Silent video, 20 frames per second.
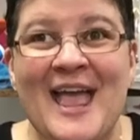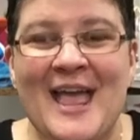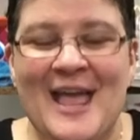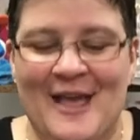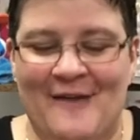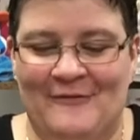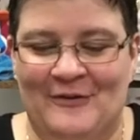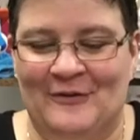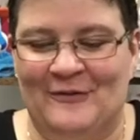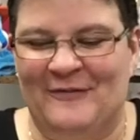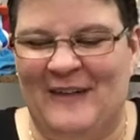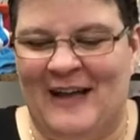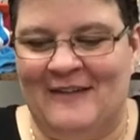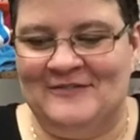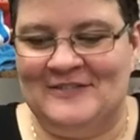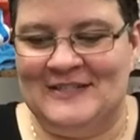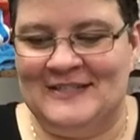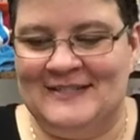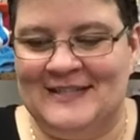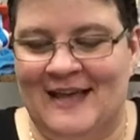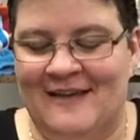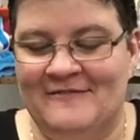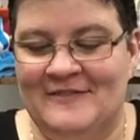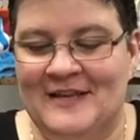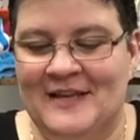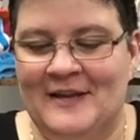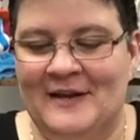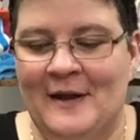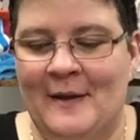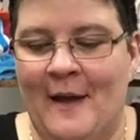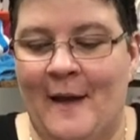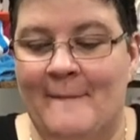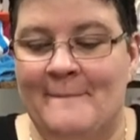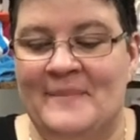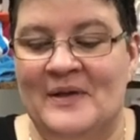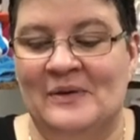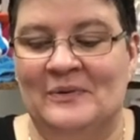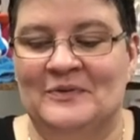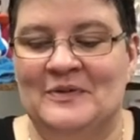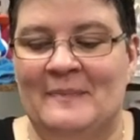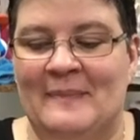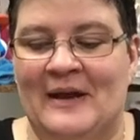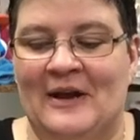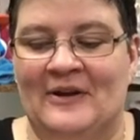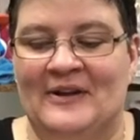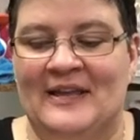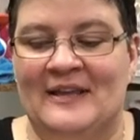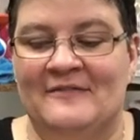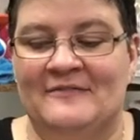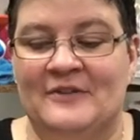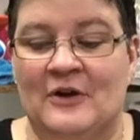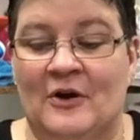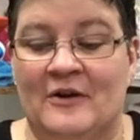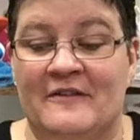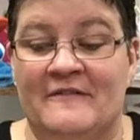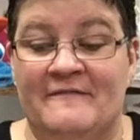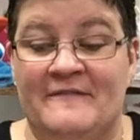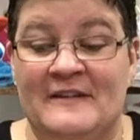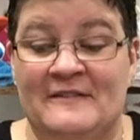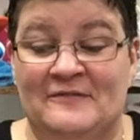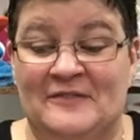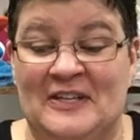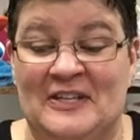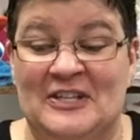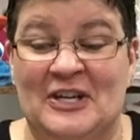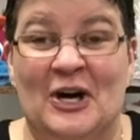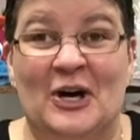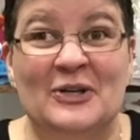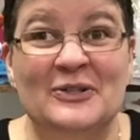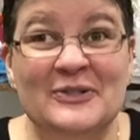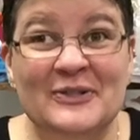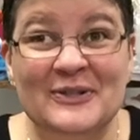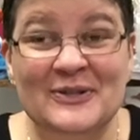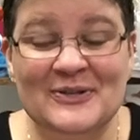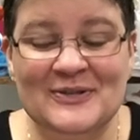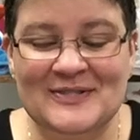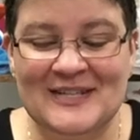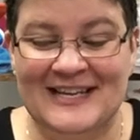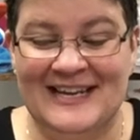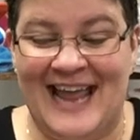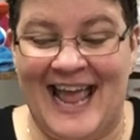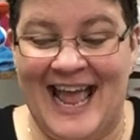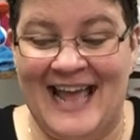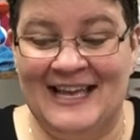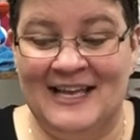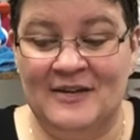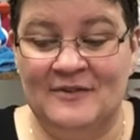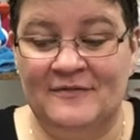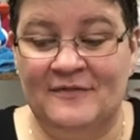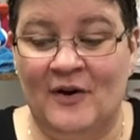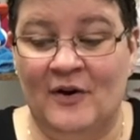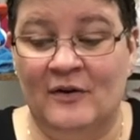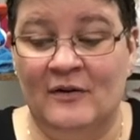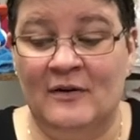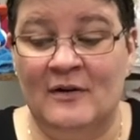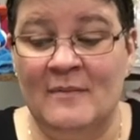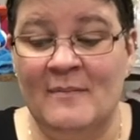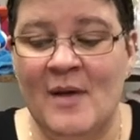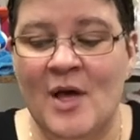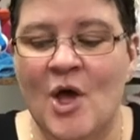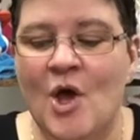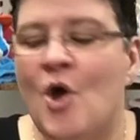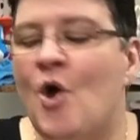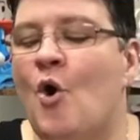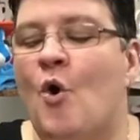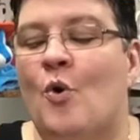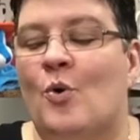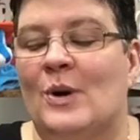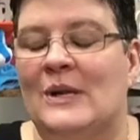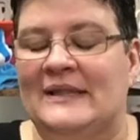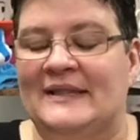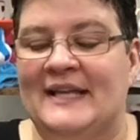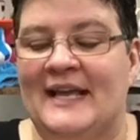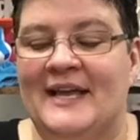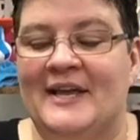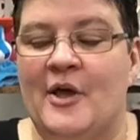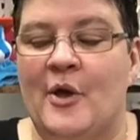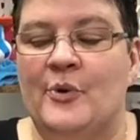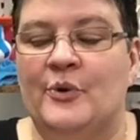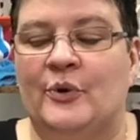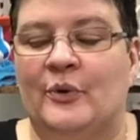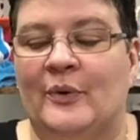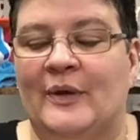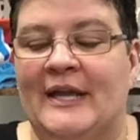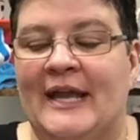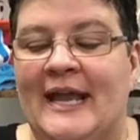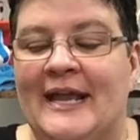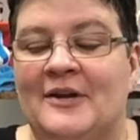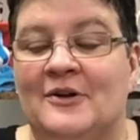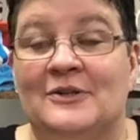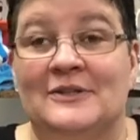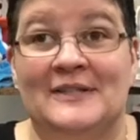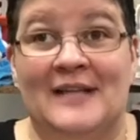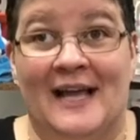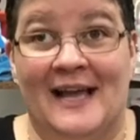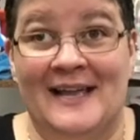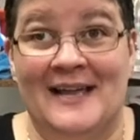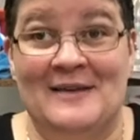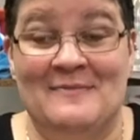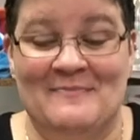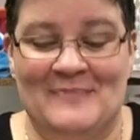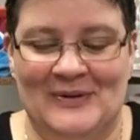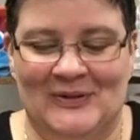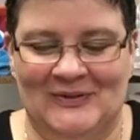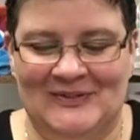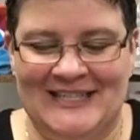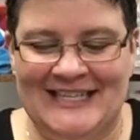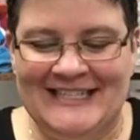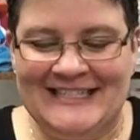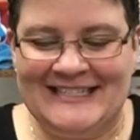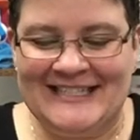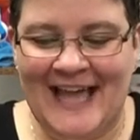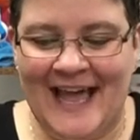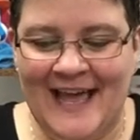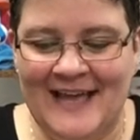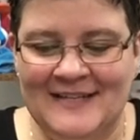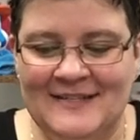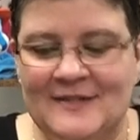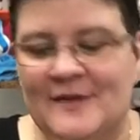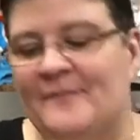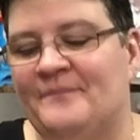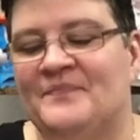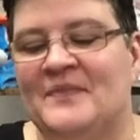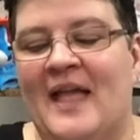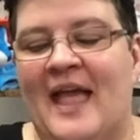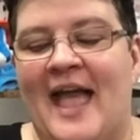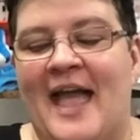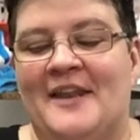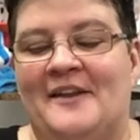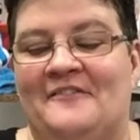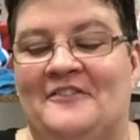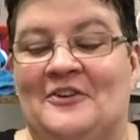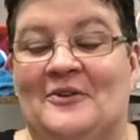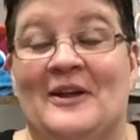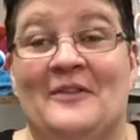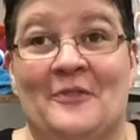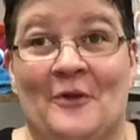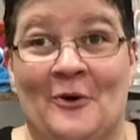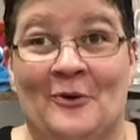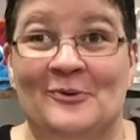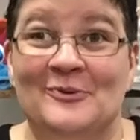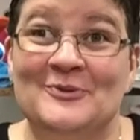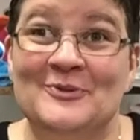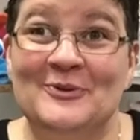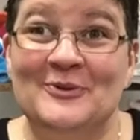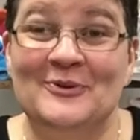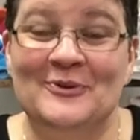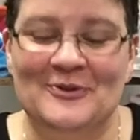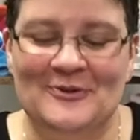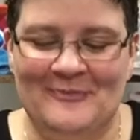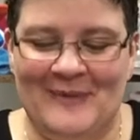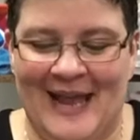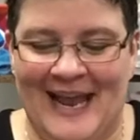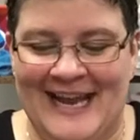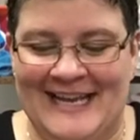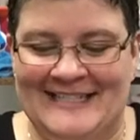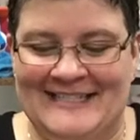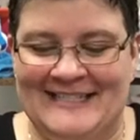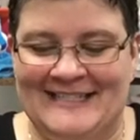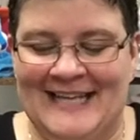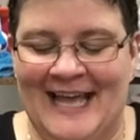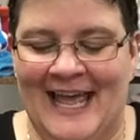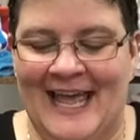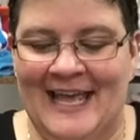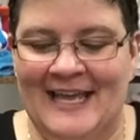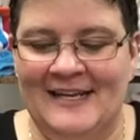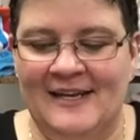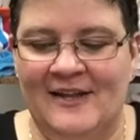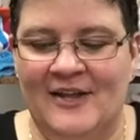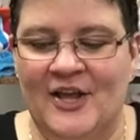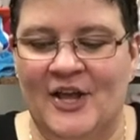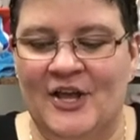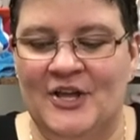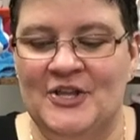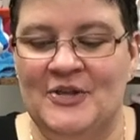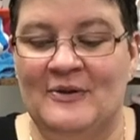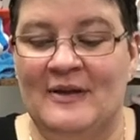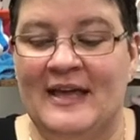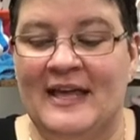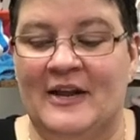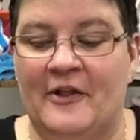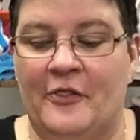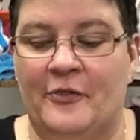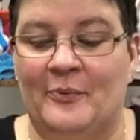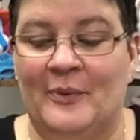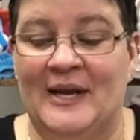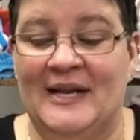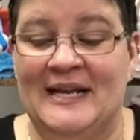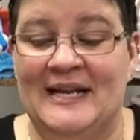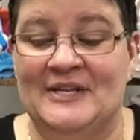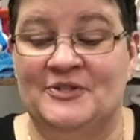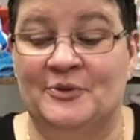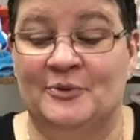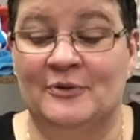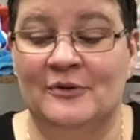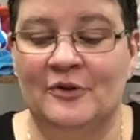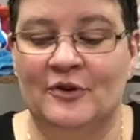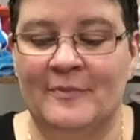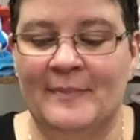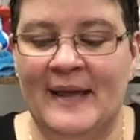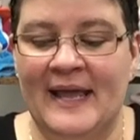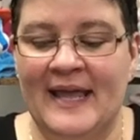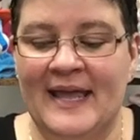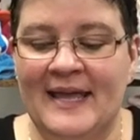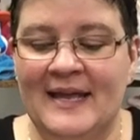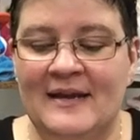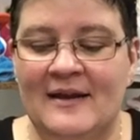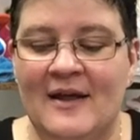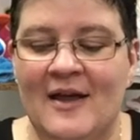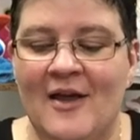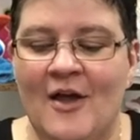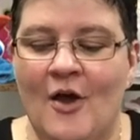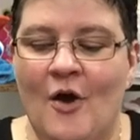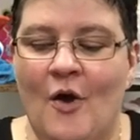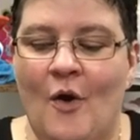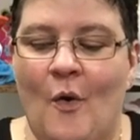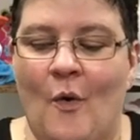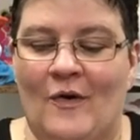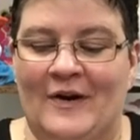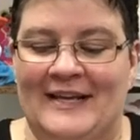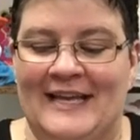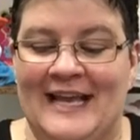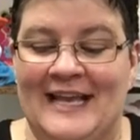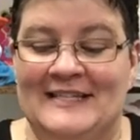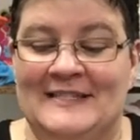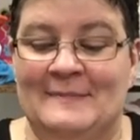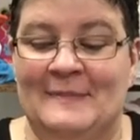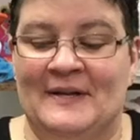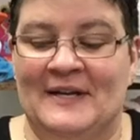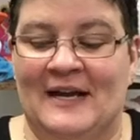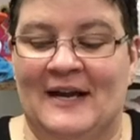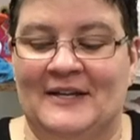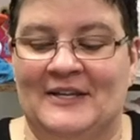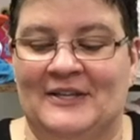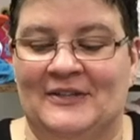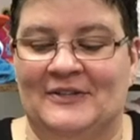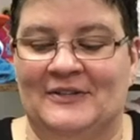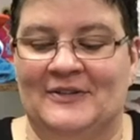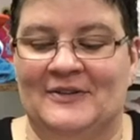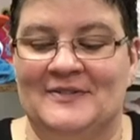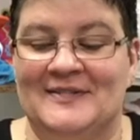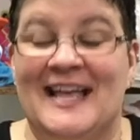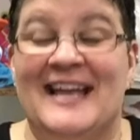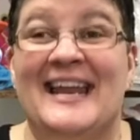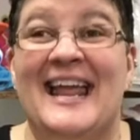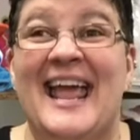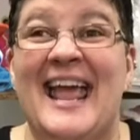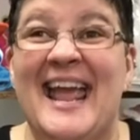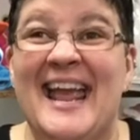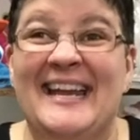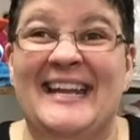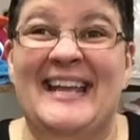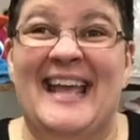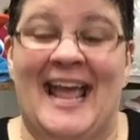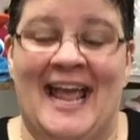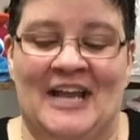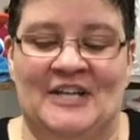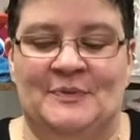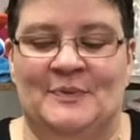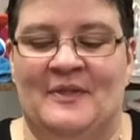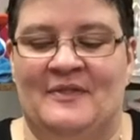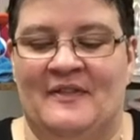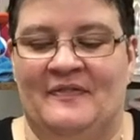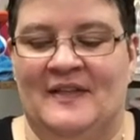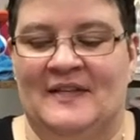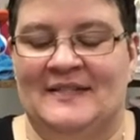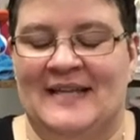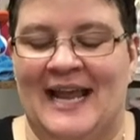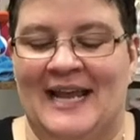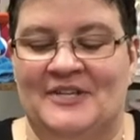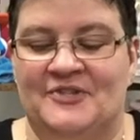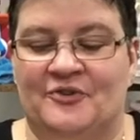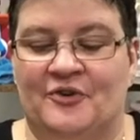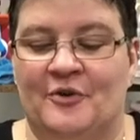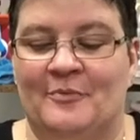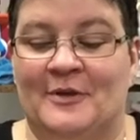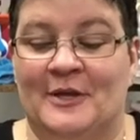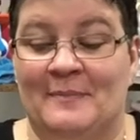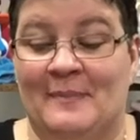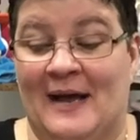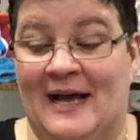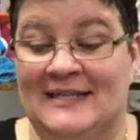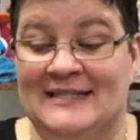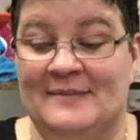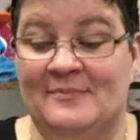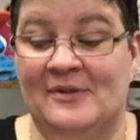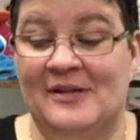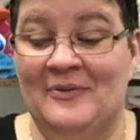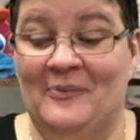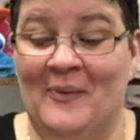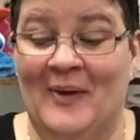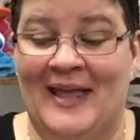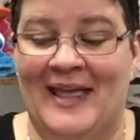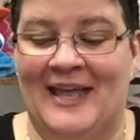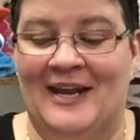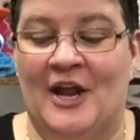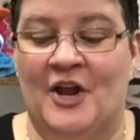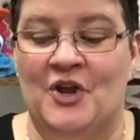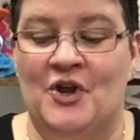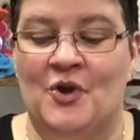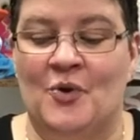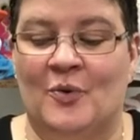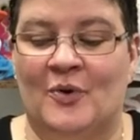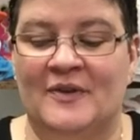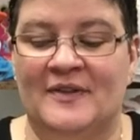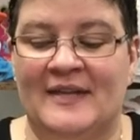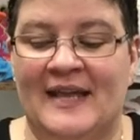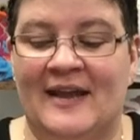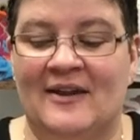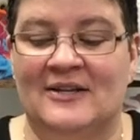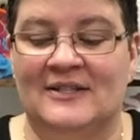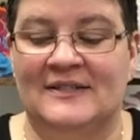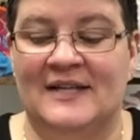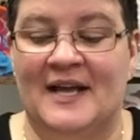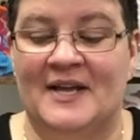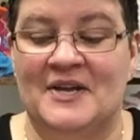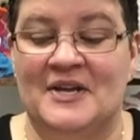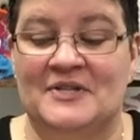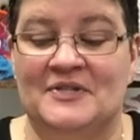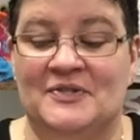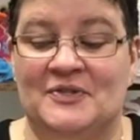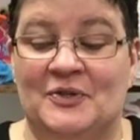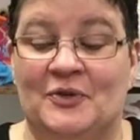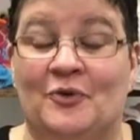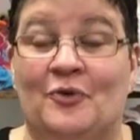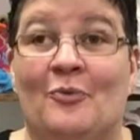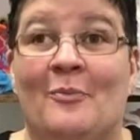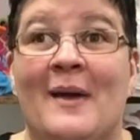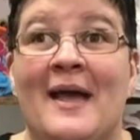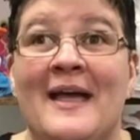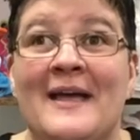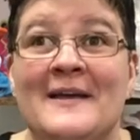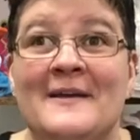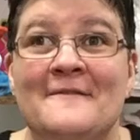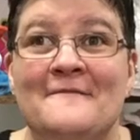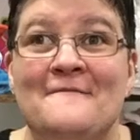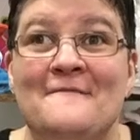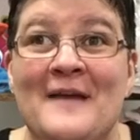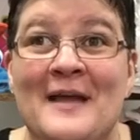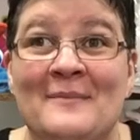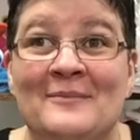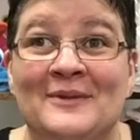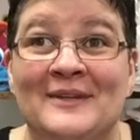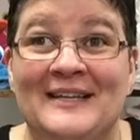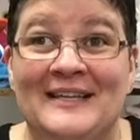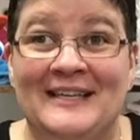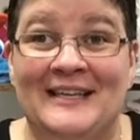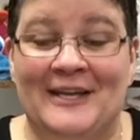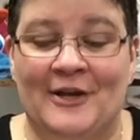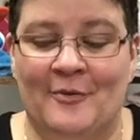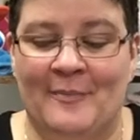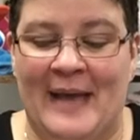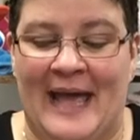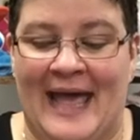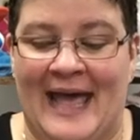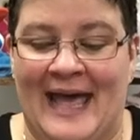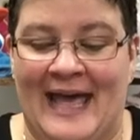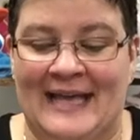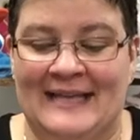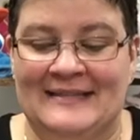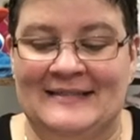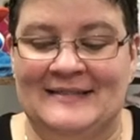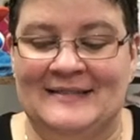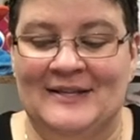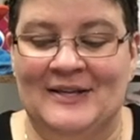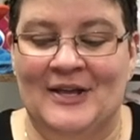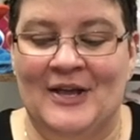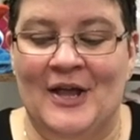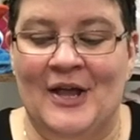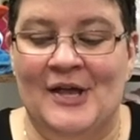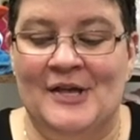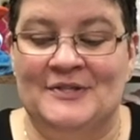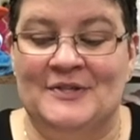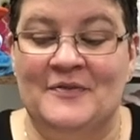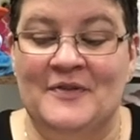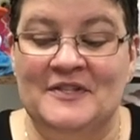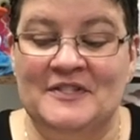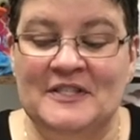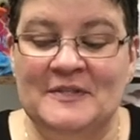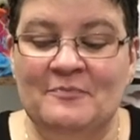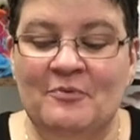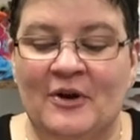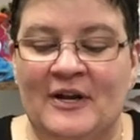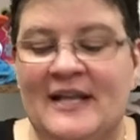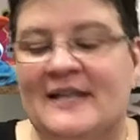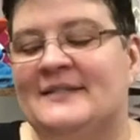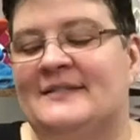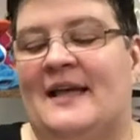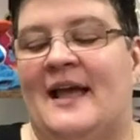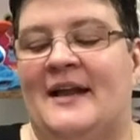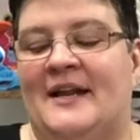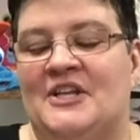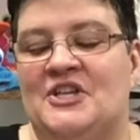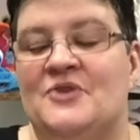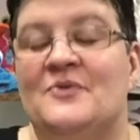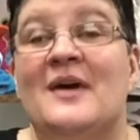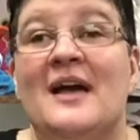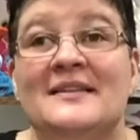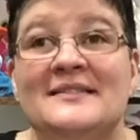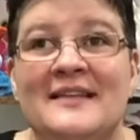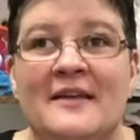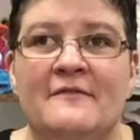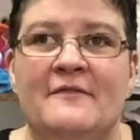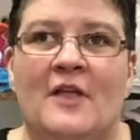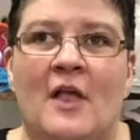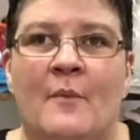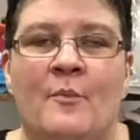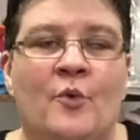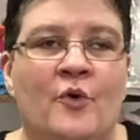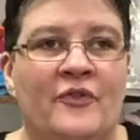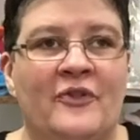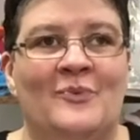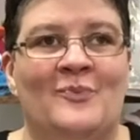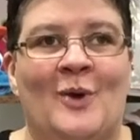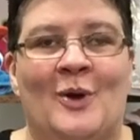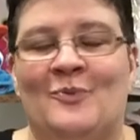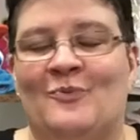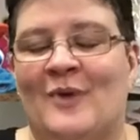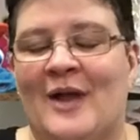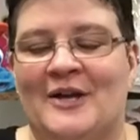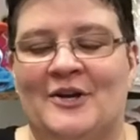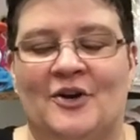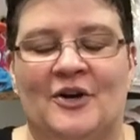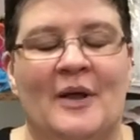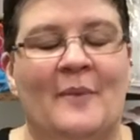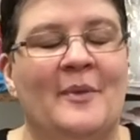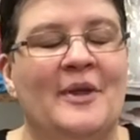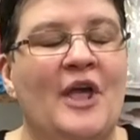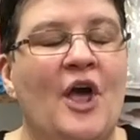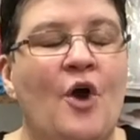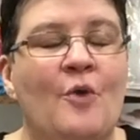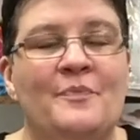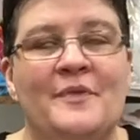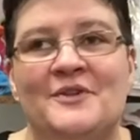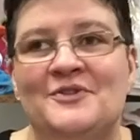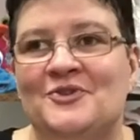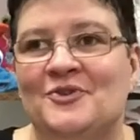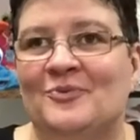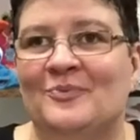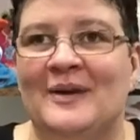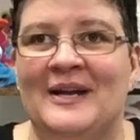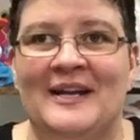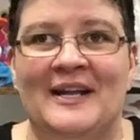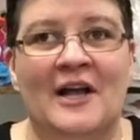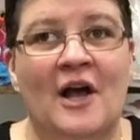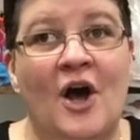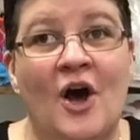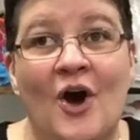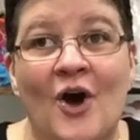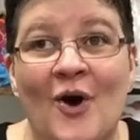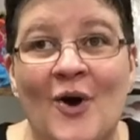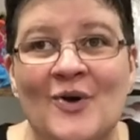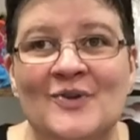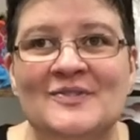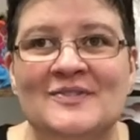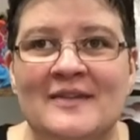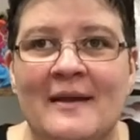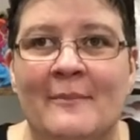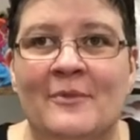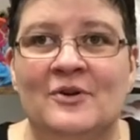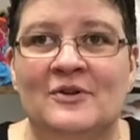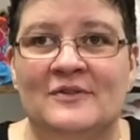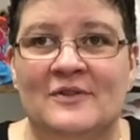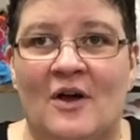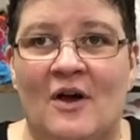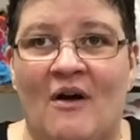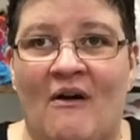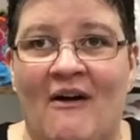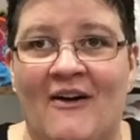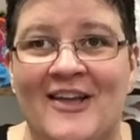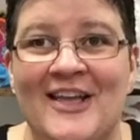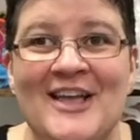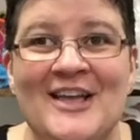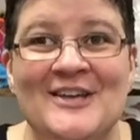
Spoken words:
If you're 5 to 7, a Build-A-Bear gift card of $50, an ant farm, or a Lego Creator Lion building set. And if you're in the older group, 8 to 10, you could get a 3D doodler pen or kids binoculars. And any age within this age group could possibly win a North Carolina Zoom family year pass. So this is pretty exciting. You guys can fill out more than one record, and we hope that you're reading all summer long.